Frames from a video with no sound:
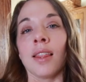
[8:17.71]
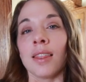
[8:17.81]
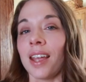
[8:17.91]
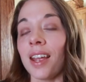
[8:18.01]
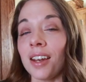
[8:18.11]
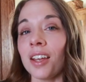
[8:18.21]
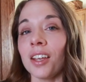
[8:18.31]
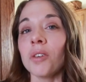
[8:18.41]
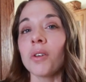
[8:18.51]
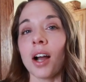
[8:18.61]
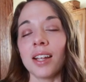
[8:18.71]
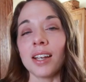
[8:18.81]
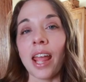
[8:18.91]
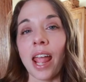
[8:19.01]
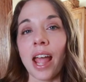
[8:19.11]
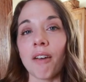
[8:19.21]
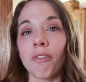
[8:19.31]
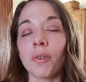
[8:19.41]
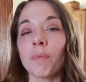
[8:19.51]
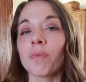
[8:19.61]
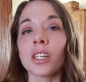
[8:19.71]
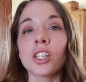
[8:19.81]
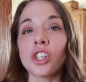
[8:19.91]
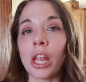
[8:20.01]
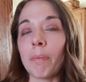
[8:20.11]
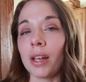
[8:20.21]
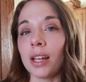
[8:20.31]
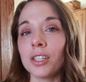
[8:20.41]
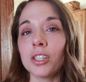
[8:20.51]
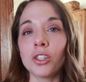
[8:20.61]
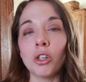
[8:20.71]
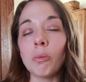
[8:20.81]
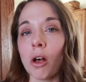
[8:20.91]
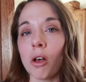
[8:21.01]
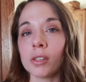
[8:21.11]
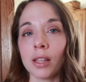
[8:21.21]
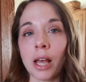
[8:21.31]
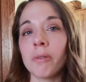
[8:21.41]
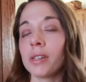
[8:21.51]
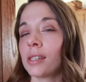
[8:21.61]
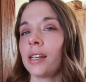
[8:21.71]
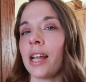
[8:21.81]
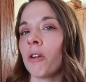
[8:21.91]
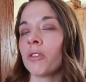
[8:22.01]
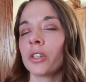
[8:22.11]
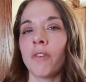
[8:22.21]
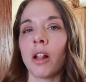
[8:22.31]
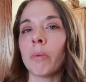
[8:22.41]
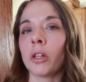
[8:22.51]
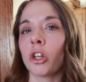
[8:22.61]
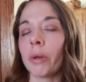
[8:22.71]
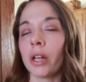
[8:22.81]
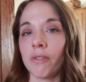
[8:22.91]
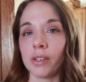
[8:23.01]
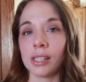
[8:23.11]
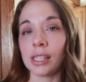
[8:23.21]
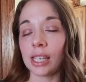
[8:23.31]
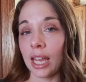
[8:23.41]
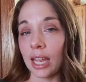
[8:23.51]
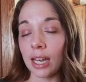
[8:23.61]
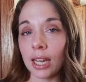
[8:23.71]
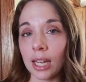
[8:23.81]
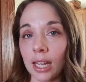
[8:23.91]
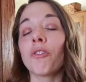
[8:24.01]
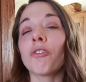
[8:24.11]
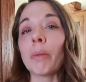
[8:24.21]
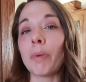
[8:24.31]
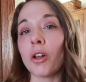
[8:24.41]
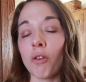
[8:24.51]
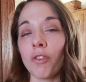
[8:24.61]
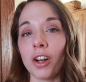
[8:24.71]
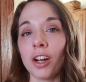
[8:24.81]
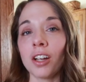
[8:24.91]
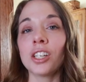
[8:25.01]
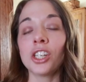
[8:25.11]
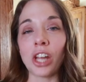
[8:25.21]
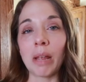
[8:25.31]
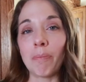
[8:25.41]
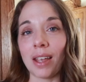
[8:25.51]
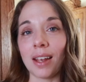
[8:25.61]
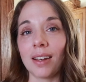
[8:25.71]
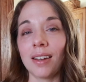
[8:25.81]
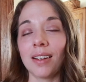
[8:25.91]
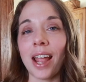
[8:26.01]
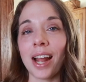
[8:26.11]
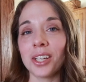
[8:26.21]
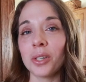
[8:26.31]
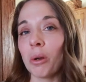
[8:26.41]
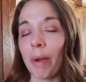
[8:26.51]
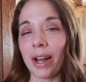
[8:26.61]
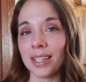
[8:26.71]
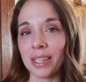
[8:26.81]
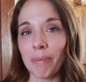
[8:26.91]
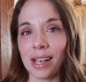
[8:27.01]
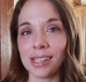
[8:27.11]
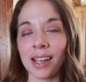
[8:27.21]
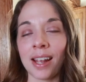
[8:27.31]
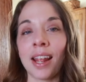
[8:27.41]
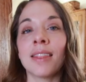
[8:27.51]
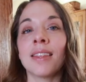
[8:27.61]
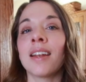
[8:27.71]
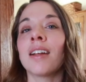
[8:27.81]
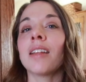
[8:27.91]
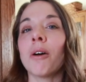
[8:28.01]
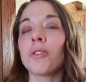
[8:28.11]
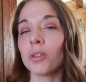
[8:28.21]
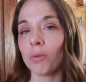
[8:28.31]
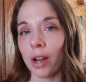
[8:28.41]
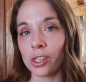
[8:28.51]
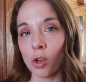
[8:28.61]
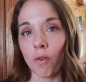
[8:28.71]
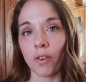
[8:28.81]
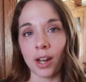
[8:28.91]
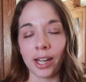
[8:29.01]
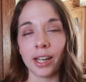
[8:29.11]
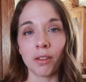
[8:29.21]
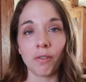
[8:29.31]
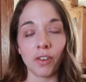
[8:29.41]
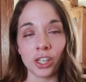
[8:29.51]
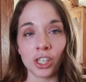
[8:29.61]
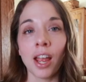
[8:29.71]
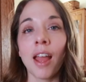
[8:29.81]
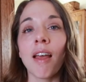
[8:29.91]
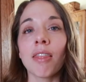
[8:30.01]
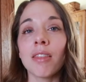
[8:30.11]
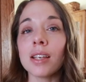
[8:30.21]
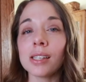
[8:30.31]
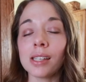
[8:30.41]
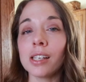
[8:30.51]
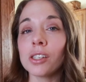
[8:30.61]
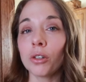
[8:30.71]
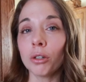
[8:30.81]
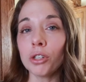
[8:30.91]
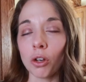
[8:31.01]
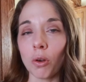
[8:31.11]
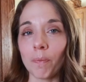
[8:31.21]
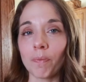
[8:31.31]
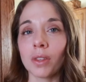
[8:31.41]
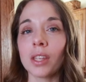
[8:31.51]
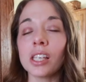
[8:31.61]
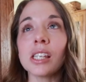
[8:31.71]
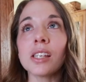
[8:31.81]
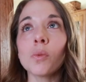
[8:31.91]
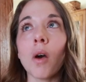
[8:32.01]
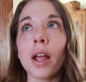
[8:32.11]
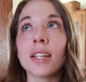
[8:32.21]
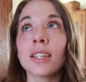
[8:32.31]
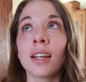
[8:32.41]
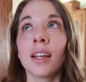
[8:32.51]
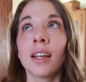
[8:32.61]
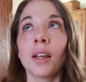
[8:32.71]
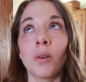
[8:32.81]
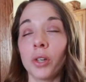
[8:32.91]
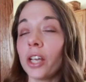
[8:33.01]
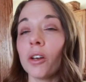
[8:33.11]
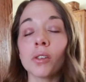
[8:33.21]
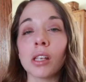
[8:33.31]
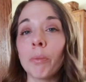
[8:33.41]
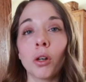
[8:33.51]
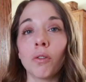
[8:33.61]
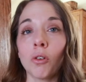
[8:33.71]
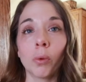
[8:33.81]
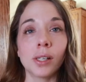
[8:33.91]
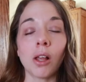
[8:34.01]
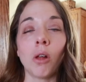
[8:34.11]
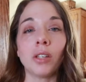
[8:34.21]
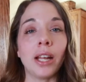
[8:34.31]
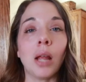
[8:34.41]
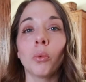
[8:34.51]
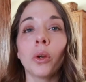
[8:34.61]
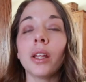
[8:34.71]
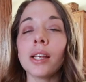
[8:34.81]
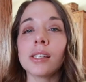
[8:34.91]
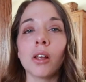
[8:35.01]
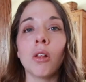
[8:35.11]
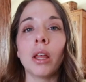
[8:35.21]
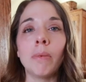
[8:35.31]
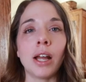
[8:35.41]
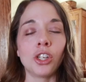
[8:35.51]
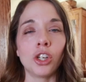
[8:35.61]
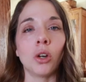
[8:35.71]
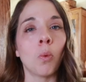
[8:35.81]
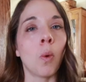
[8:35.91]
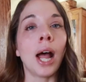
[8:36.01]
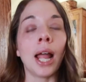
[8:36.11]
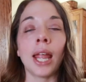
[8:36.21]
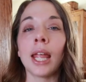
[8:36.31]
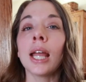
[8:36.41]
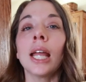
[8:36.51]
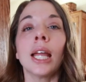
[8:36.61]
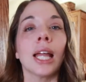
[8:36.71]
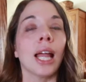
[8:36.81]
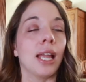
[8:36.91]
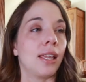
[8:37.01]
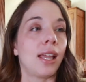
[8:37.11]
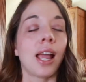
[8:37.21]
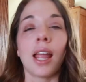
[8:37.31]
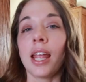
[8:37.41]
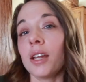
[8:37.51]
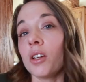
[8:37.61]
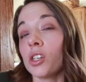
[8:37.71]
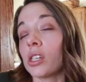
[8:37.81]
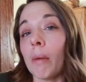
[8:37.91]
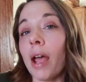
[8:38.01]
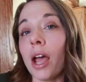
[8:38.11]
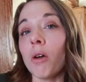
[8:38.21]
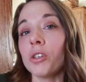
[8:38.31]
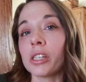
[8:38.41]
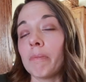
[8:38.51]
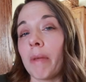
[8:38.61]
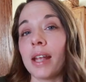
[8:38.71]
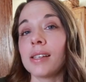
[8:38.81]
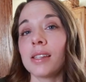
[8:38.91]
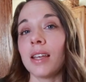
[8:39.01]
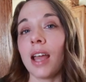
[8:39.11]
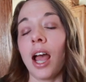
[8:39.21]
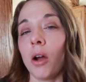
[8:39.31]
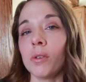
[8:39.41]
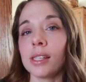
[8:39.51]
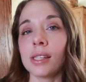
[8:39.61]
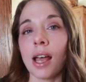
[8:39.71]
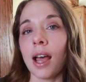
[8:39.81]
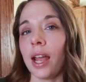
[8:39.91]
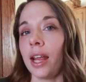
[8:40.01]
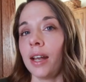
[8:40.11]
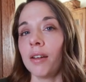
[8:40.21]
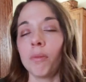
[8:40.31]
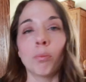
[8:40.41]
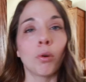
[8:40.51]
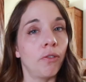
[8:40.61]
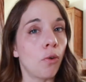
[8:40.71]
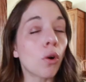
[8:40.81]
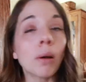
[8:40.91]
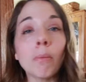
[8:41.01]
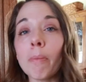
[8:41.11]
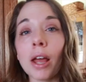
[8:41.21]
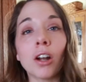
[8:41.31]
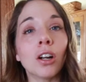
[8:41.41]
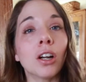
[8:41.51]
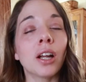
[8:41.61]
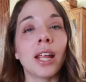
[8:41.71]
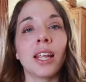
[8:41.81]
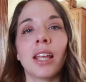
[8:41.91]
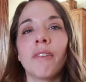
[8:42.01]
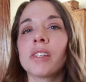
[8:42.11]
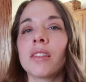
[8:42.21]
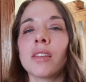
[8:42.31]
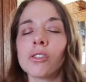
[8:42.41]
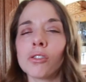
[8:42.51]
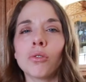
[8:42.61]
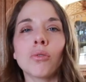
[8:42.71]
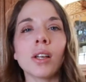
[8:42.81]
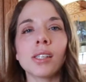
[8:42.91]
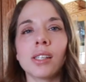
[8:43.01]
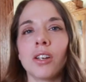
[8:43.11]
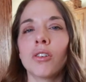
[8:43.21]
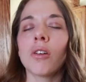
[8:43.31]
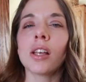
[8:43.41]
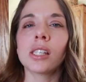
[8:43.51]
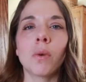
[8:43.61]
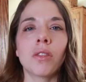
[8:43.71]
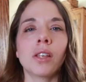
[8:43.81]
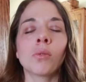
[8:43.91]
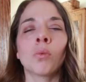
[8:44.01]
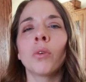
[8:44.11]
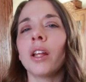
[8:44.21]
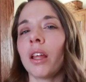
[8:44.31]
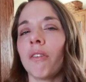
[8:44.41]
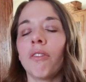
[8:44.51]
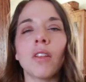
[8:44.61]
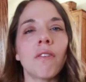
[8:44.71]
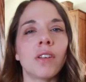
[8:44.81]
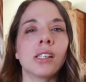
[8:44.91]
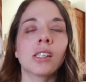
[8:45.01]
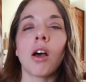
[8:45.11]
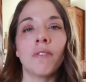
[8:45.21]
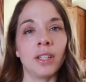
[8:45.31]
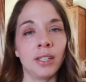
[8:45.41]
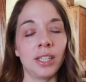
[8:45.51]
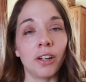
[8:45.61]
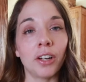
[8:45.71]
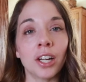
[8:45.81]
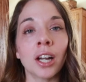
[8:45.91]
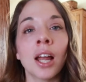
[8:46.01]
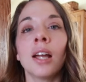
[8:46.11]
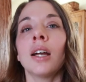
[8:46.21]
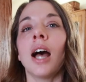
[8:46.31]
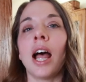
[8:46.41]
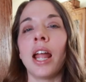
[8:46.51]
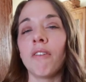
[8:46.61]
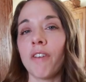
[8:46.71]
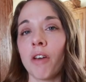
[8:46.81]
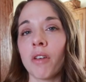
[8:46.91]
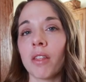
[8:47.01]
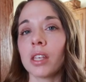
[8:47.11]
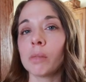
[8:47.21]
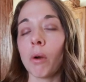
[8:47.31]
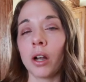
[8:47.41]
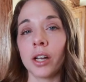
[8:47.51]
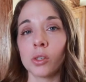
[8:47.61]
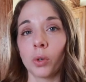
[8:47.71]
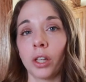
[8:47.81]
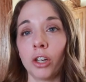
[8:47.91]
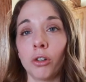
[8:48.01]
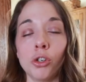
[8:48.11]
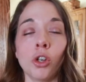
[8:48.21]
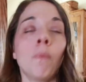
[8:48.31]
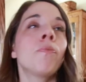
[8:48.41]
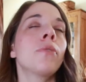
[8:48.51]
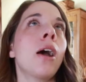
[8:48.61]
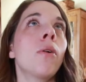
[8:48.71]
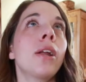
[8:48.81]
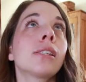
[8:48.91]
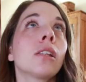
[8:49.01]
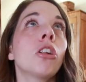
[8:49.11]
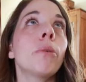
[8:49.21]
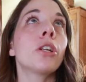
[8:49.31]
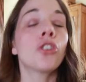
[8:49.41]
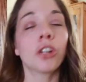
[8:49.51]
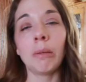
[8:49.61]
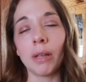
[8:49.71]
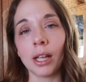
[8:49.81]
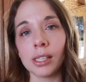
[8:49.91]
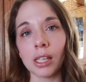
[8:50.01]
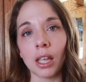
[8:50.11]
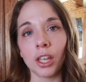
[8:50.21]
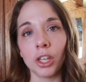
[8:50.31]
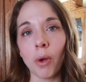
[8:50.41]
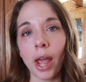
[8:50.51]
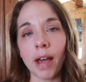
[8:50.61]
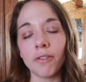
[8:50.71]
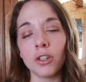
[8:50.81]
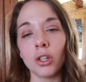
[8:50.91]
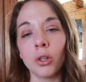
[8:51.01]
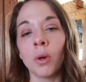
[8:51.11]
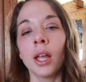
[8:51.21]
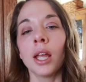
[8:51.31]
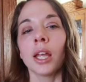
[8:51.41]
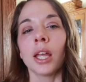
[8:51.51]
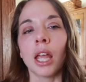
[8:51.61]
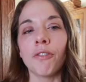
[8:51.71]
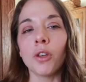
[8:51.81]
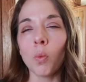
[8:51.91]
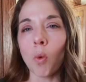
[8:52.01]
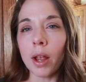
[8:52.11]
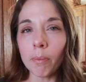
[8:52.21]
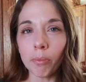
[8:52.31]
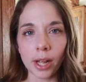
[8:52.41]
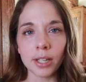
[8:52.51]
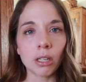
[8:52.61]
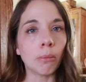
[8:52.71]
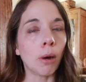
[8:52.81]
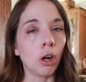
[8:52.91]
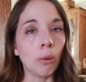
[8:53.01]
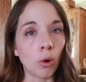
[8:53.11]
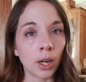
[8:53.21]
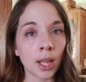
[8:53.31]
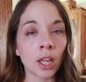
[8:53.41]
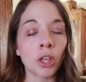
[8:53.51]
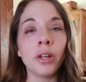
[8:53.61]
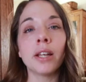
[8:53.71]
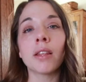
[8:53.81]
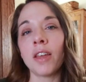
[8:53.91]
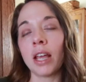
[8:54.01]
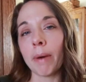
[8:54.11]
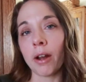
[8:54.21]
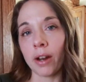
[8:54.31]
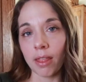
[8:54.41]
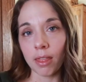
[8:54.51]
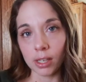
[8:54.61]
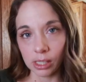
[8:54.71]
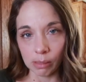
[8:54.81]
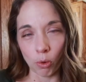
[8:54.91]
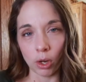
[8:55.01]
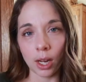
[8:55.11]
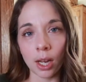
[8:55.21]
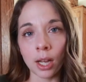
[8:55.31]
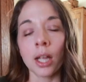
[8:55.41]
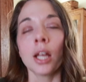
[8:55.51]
Then you cut it in half, shape it into two balls, allow it to sit out to develop a little bit of a skin, flip it over, shape it, add it to a banneton basket, and then allow it to rise overnight in the fridge. This is crucial. This is what yields a beautiful result, and I really still am not sure why it somehow just makes the outside perform better. It gives it this crusty crust with this really fluffy, soft interior. I have found that this part is really crucial. Now, it's a little bit tricky because you have to, if you want bread tomorrow morning, you need to think about it this morning.